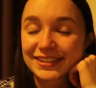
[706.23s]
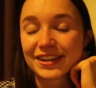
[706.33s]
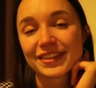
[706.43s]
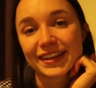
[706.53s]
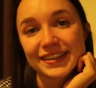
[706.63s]

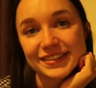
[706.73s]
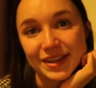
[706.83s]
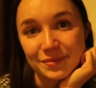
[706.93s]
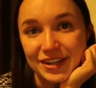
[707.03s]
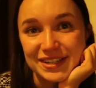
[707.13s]
So thank you
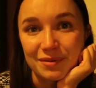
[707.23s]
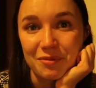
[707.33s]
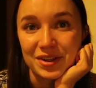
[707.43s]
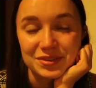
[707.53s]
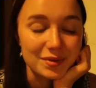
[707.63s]
so much to my
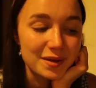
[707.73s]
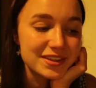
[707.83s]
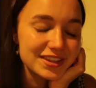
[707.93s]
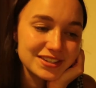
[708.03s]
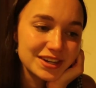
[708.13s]
parents for buying
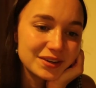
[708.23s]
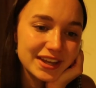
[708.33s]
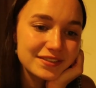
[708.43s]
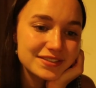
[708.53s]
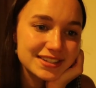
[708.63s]
me those little
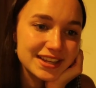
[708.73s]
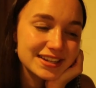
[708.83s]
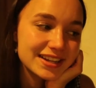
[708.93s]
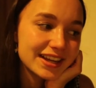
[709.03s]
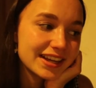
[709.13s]
gifts,
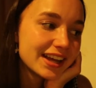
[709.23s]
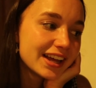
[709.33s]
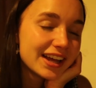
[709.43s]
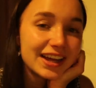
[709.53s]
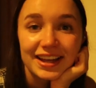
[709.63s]
and they're
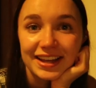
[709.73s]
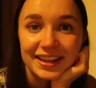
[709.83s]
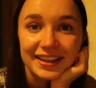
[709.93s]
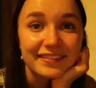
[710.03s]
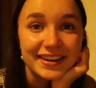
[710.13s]

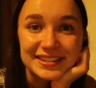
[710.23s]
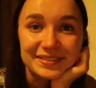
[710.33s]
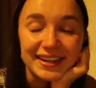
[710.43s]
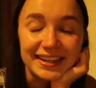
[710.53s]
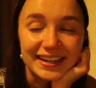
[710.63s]
really
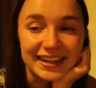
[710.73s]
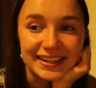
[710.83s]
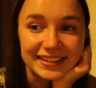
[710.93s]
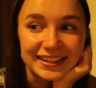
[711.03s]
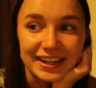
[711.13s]
sweet,
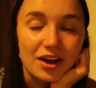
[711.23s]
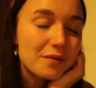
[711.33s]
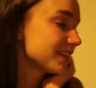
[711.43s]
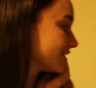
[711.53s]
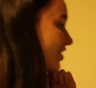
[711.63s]
and I
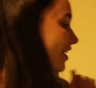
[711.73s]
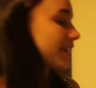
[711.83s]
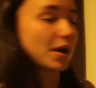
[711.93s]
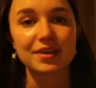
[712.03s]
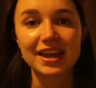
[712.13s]
can't wait to share
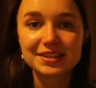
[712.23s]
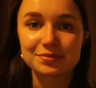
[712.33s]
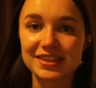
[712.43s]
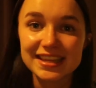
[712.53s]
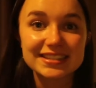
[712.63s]
the
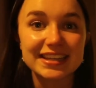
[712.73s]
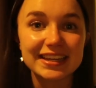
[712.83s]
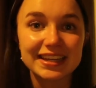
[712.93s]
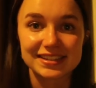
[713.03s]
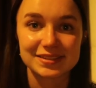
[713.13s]
cupcakes with
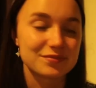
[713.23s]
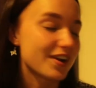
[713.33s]
Izzy and some